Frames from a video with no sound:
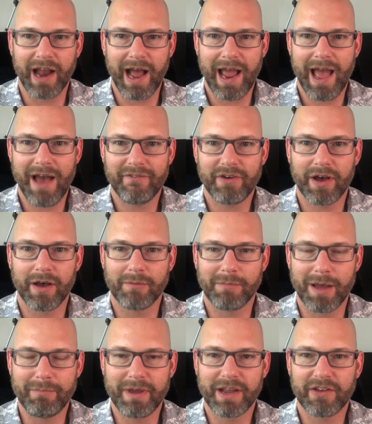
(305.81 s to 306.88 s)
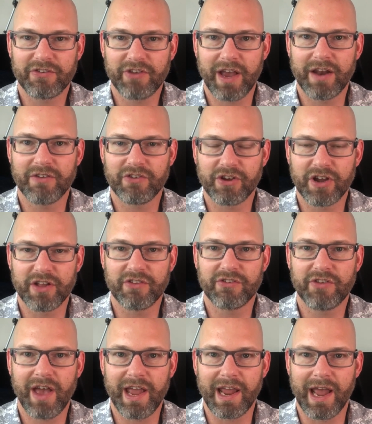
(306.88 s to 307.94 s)
I have my biggest site is a good
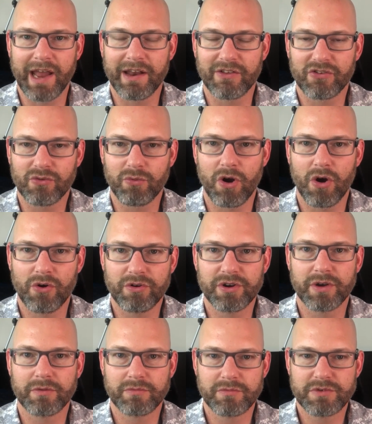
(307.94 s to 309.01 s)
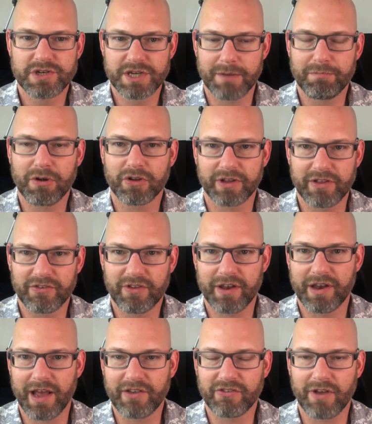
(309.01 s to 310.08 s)
site, and it's grown. Typically, it's a
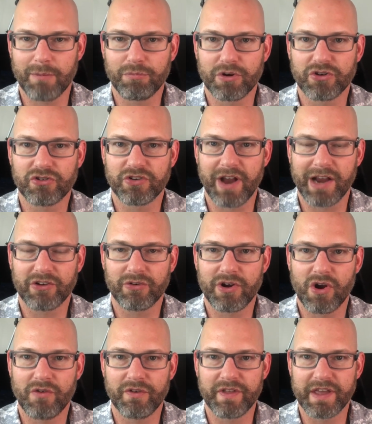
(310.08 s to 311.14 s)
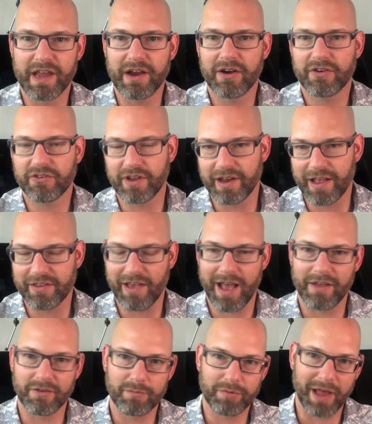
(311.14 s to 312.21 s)
nice upward trajectory over the years. It has
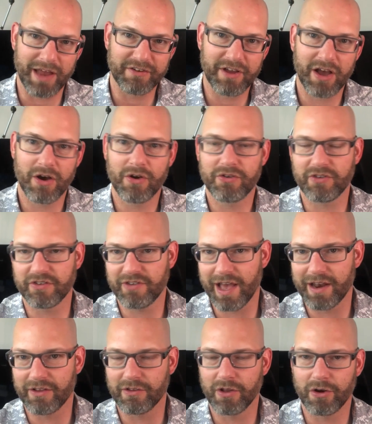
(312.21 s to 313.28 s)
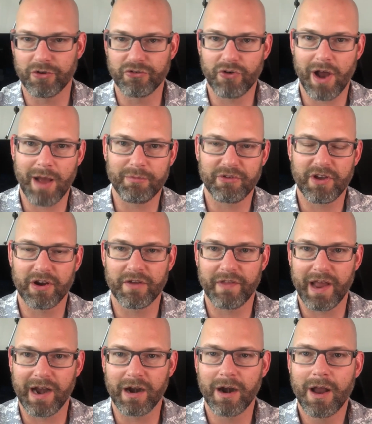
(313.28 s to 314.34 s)
had its plateaus, it's had its little drops here and
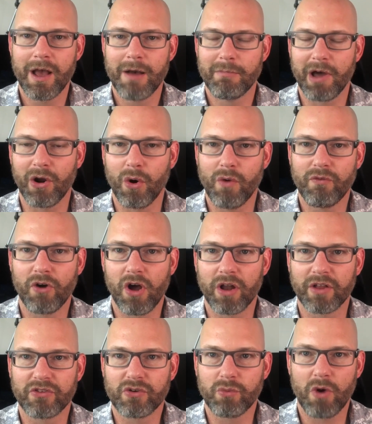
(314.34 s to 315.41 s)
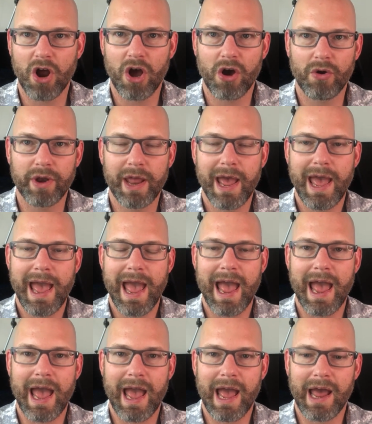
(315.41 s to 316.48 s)
there, but overall it's grown,
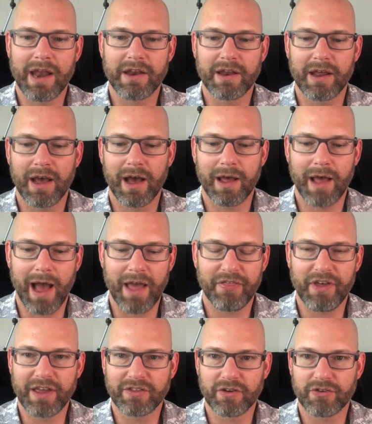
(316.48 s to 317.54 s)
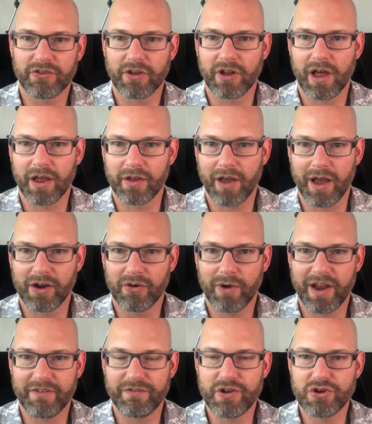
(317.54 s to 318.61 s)
and I think there's a
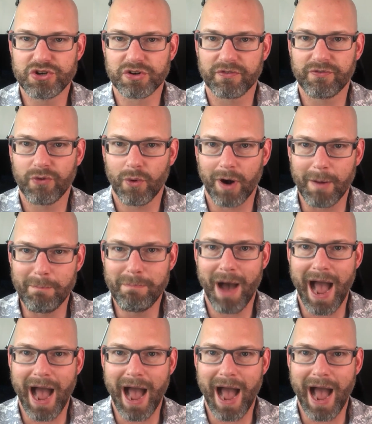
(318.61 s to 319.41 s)
great future for it.